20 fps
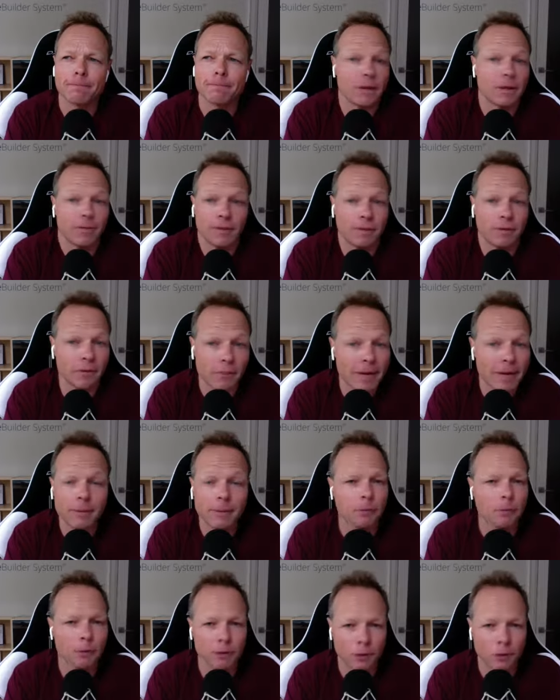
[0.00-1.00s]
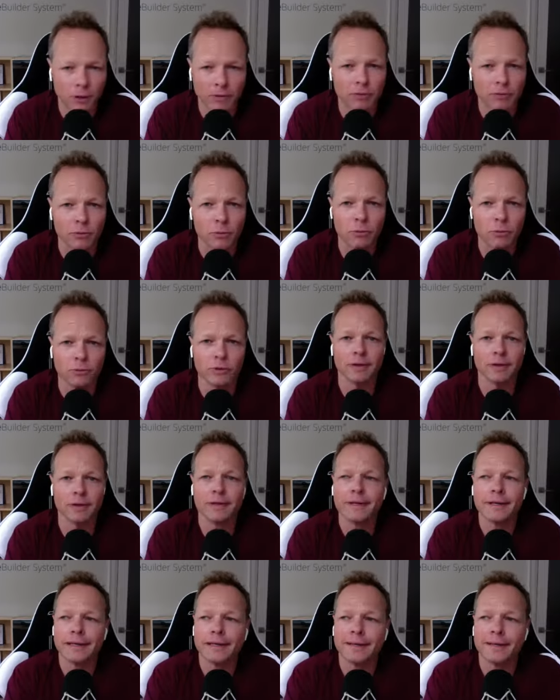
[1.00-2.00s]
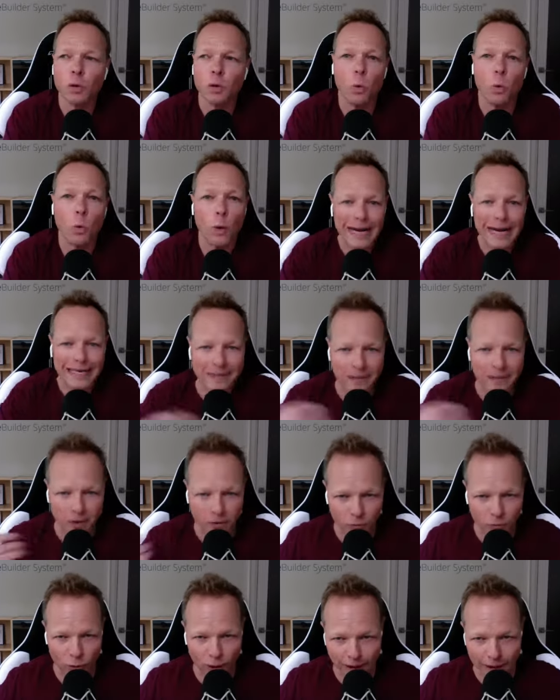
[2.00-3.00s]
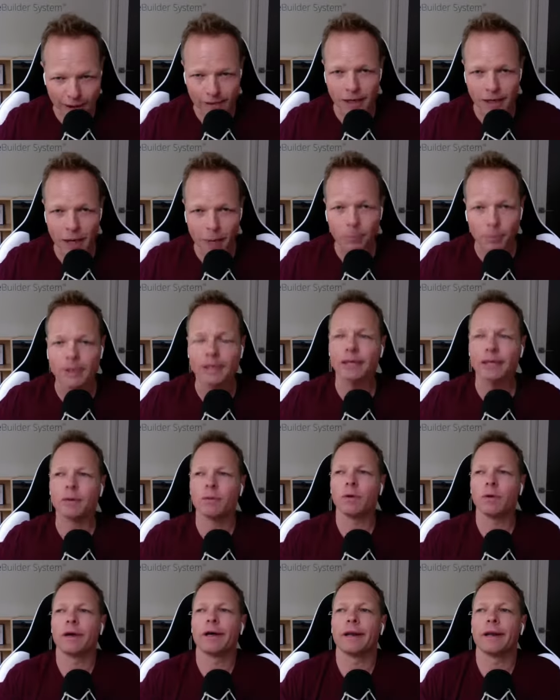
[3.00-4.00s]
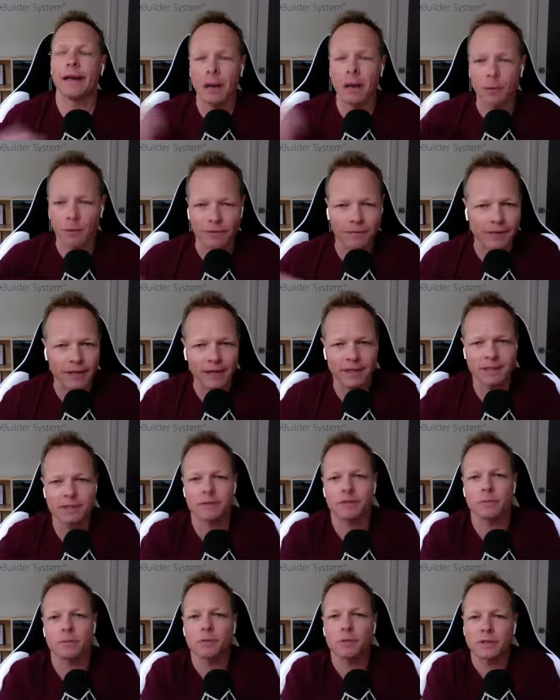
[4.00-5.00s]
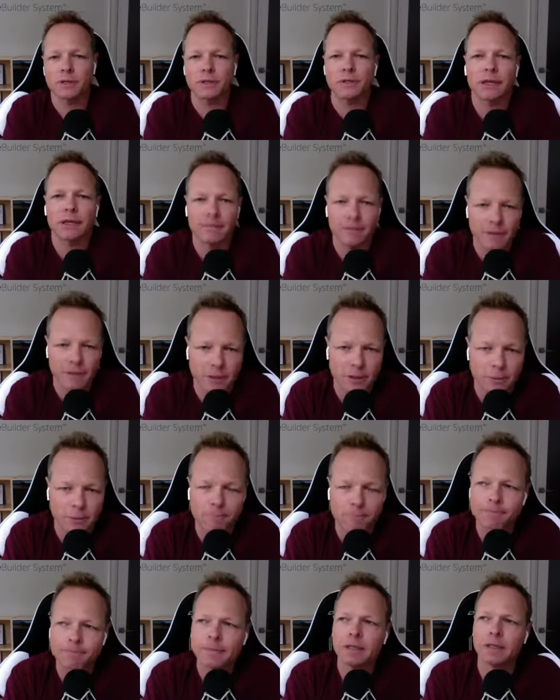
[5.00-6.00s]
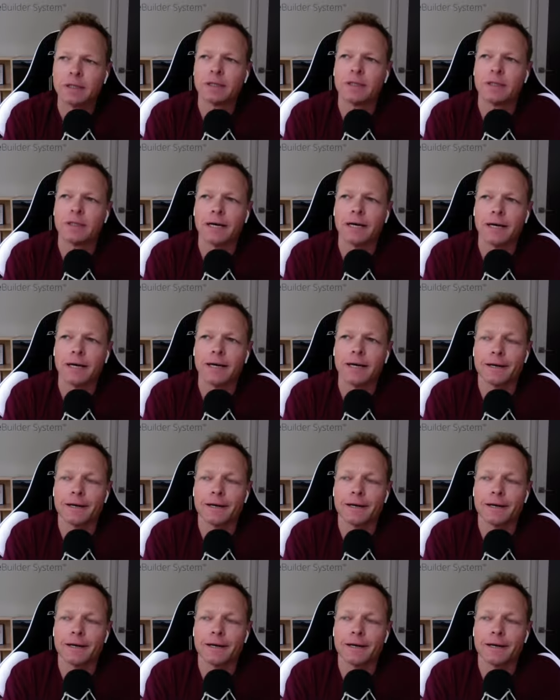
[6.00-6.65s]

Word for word: that many people are going through the the weight of running a company and how it affects their personal life. And so, uh, yeah,